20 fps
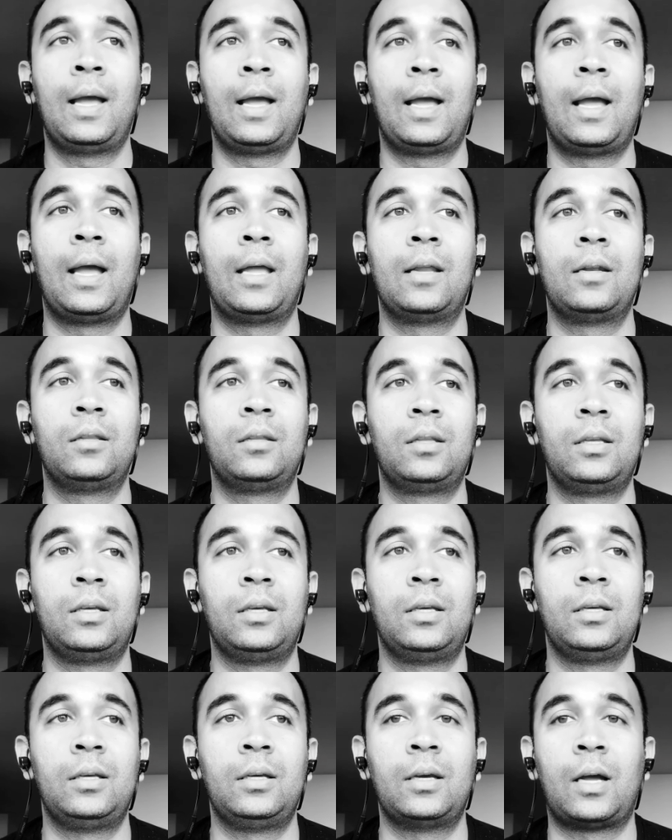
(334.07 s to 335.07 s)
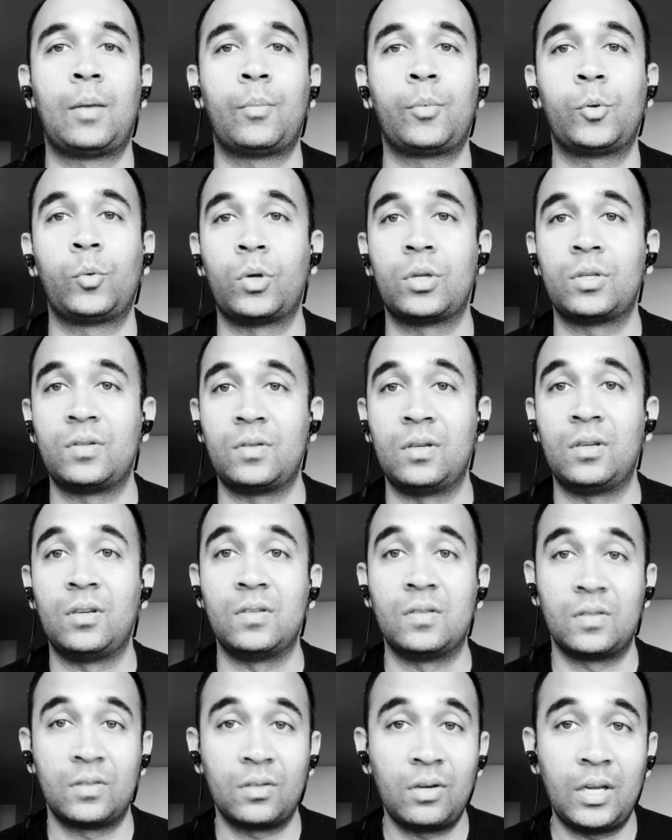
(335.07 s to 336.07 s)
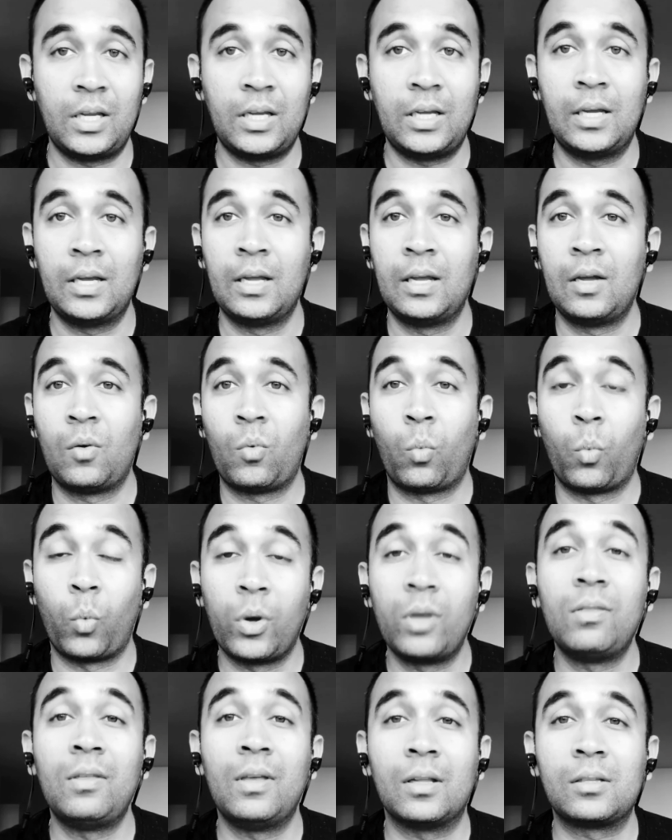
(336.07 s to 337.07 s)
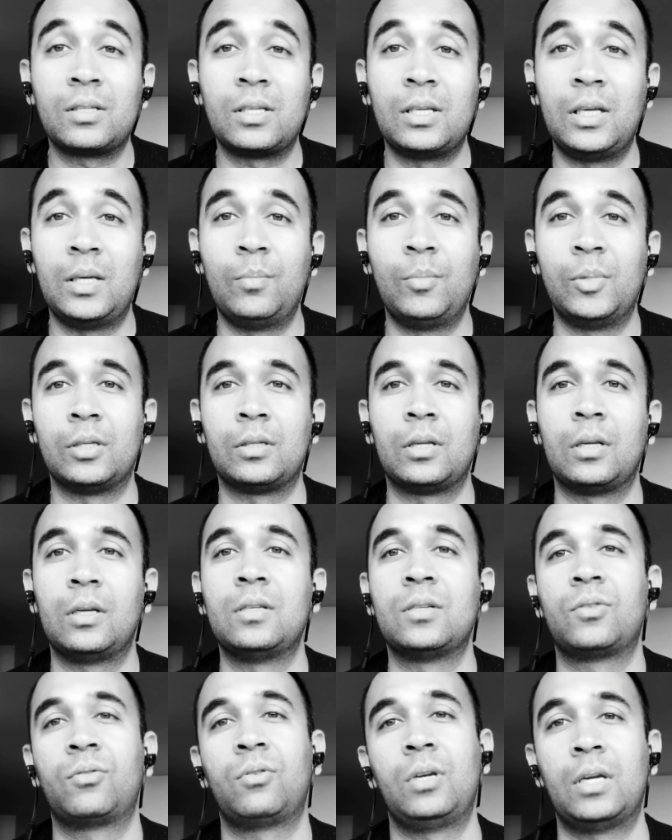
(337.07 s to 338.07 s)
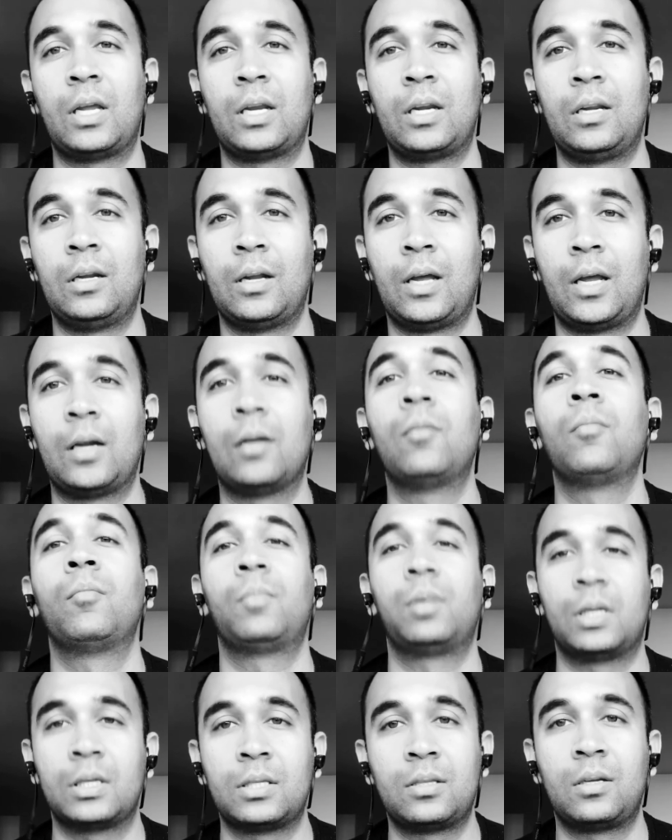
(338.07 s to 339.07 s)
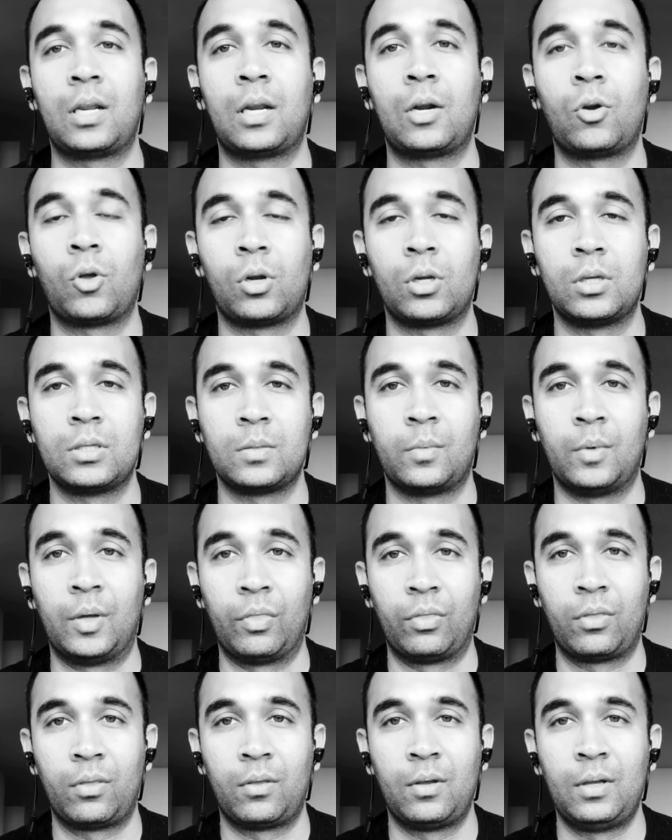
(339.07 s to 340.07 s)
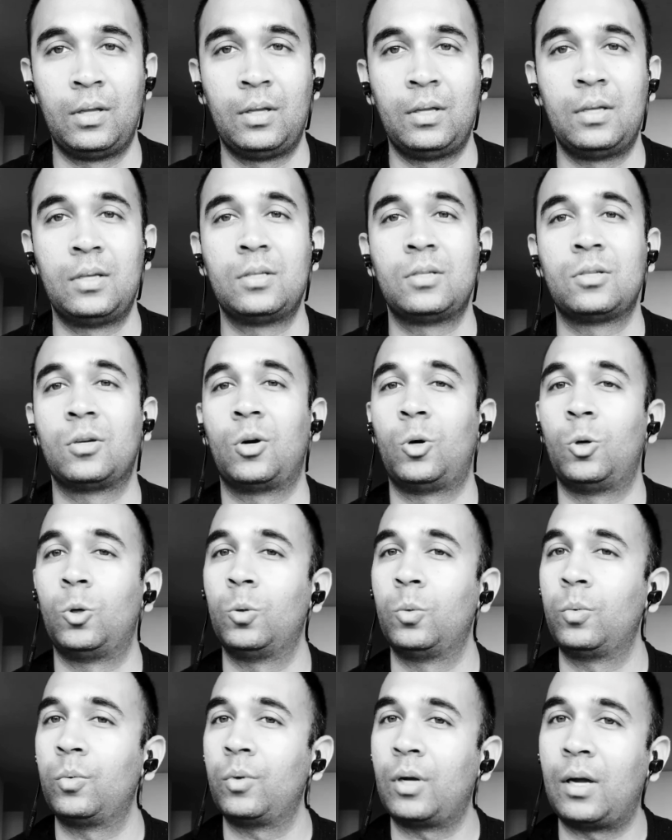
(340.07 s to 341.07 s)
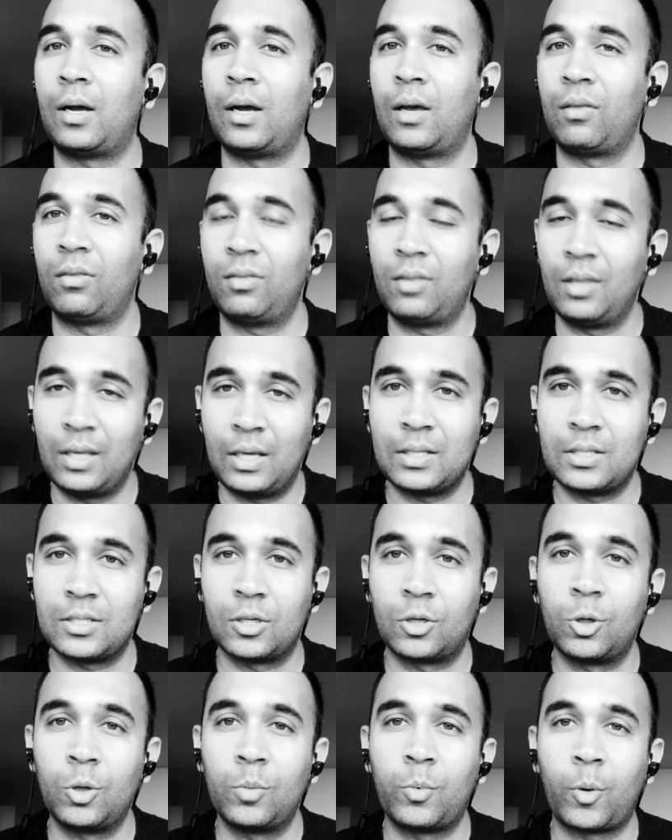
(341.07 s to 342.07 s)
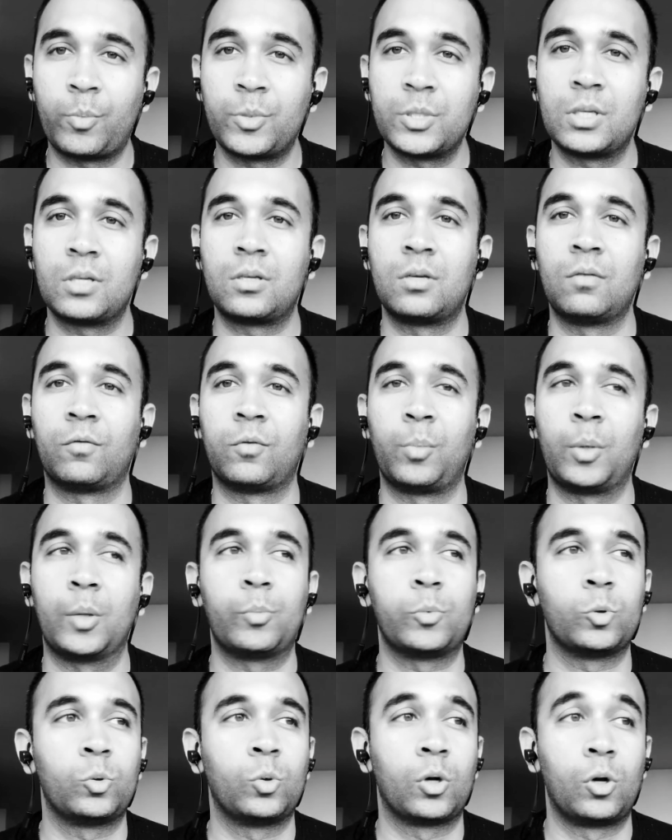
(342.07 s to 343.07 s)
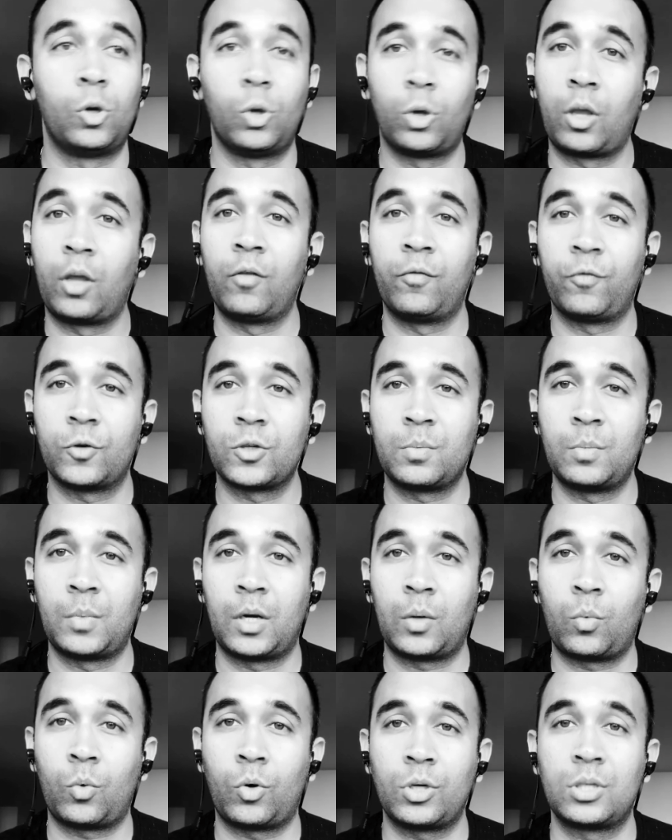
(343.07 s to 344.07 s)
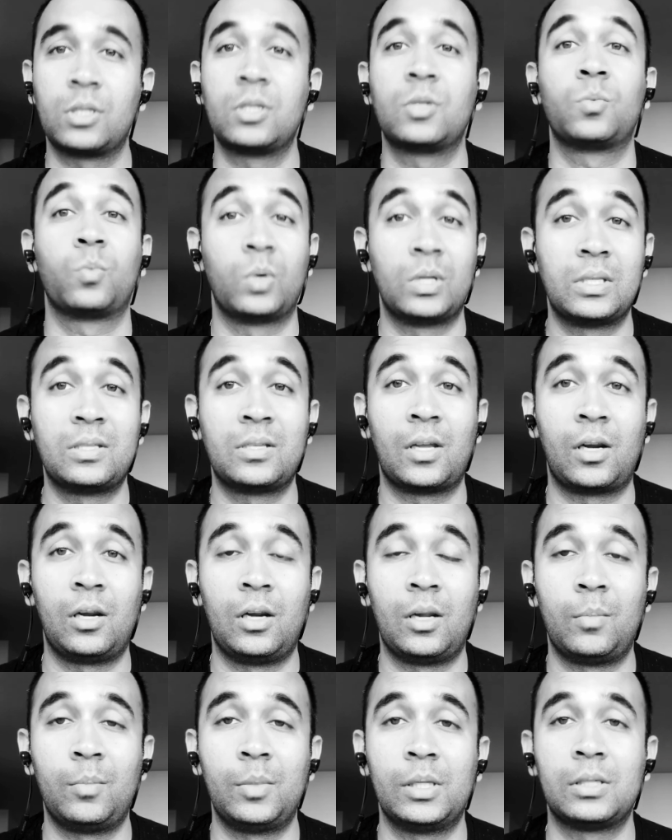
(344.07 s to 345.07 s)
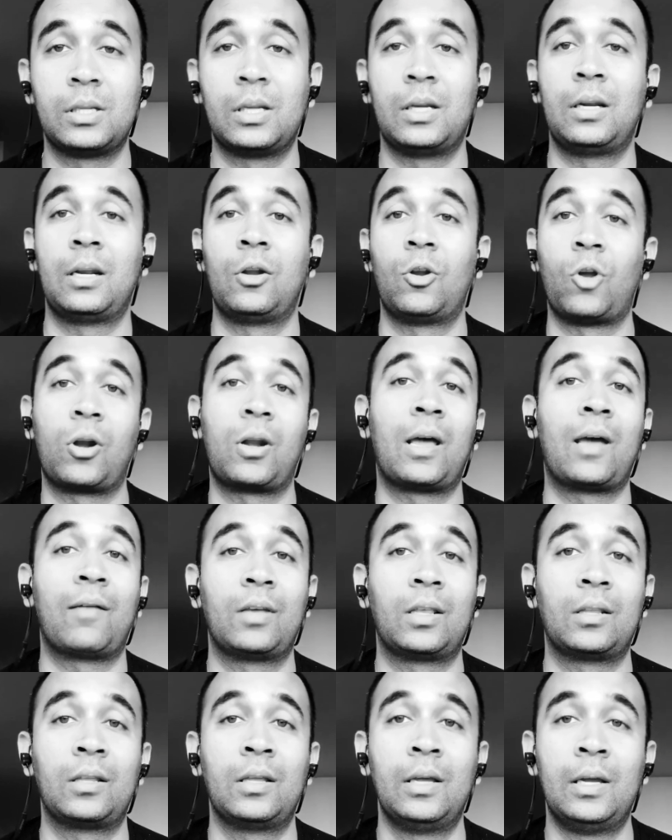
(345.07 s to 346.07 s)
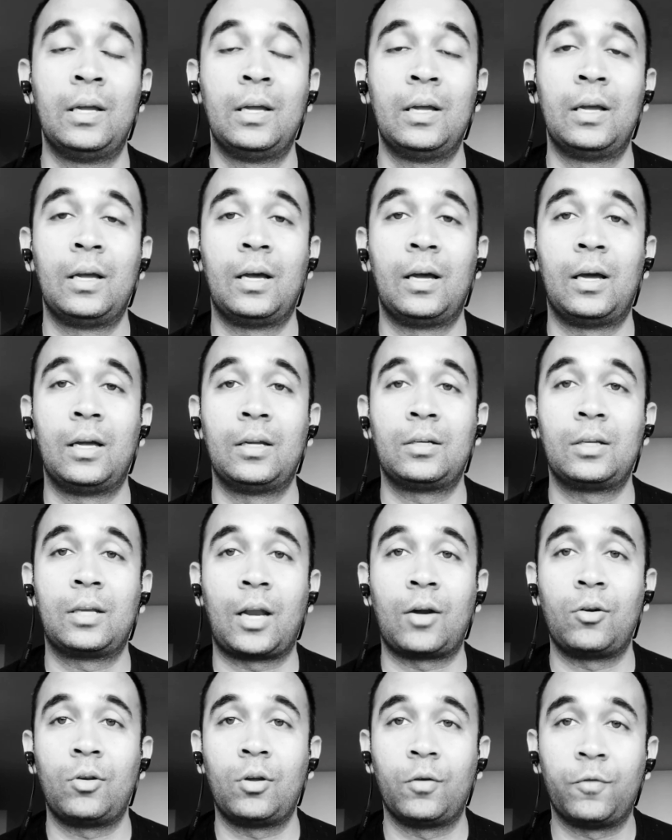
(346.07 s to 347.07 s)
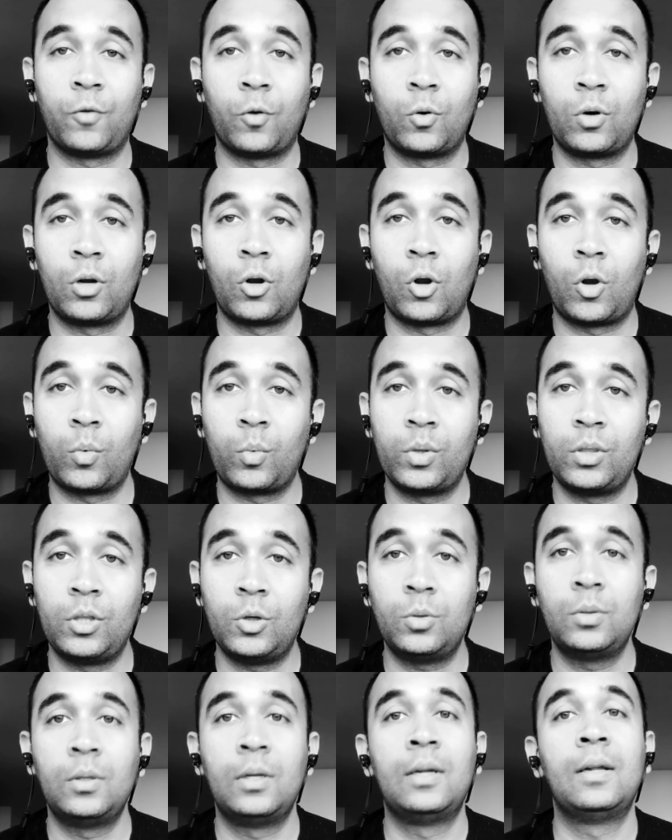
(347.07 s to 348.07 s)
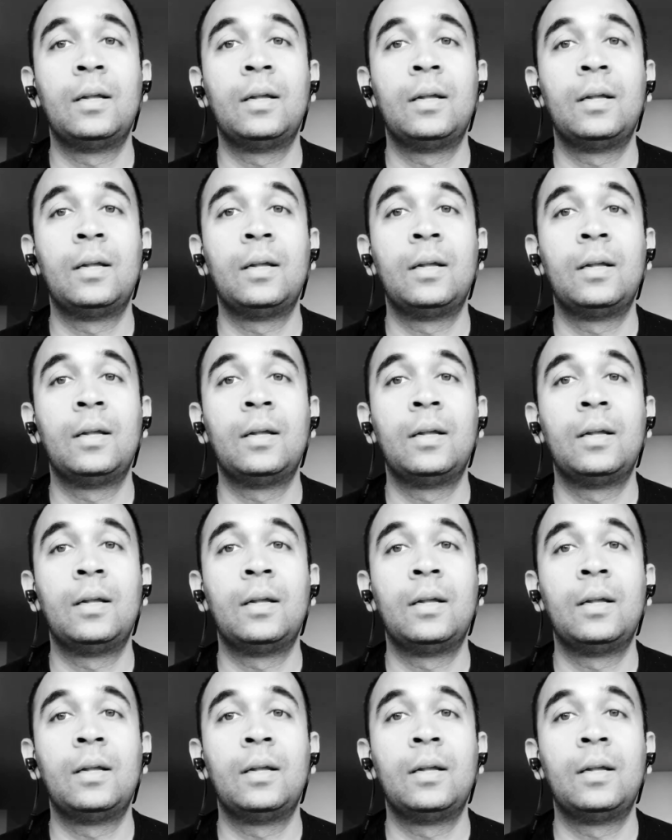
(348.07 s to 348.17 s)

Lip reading: And the Apple Watch Series 3 with the LTE built in is $399 plus the $10 a month. So I think it's a good proposition for people who are looking for smartwatches with cellular built in and not having to carry your phone along with you.